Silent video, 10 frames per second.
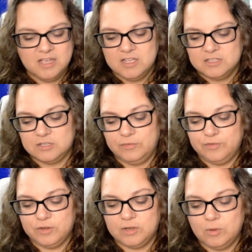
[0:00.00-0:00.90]
So if
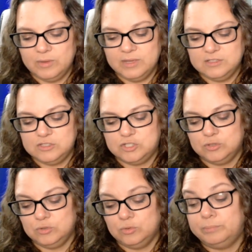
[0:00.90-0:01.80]
you're going
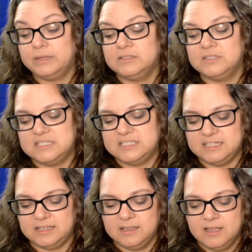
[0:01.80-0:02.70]
to build a city,